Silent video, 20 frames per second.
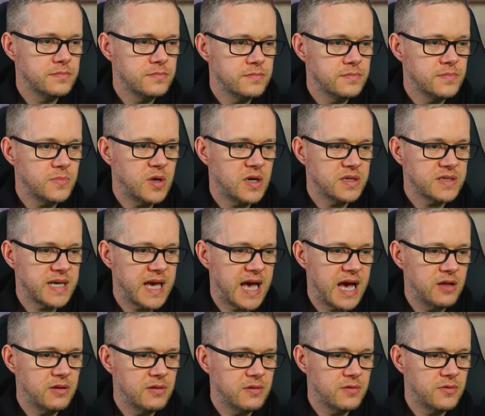
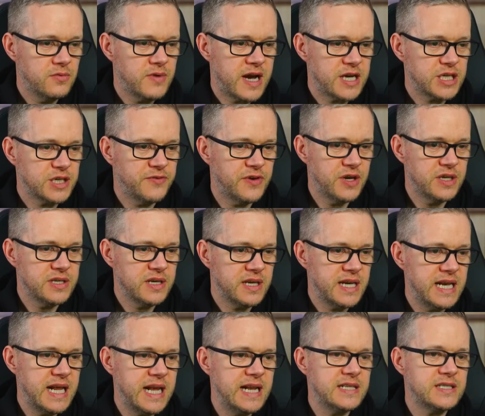Martial, Rashford.
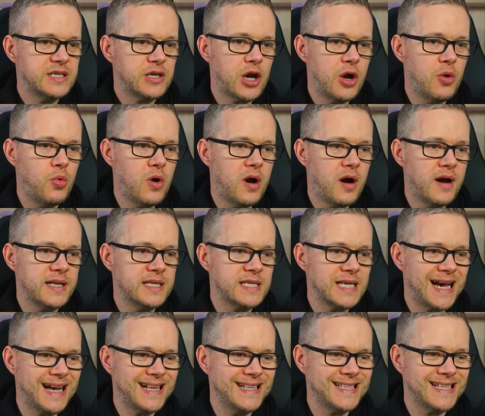He needed to go wide to
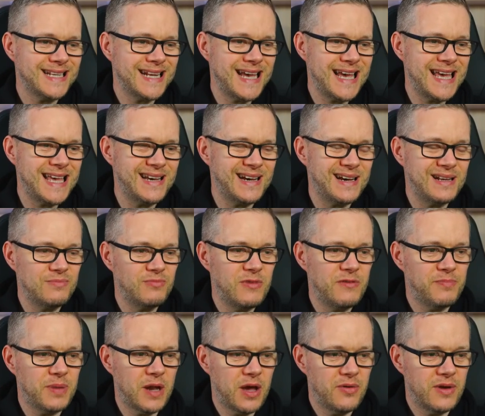Antony, and
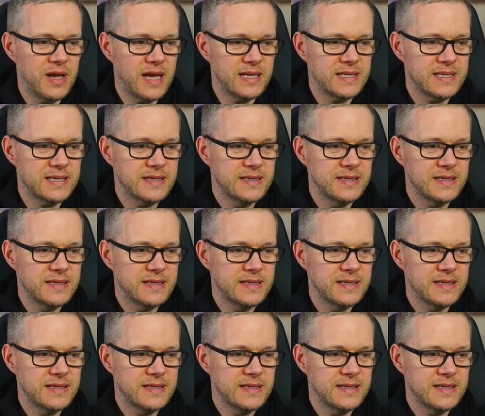we've blown it.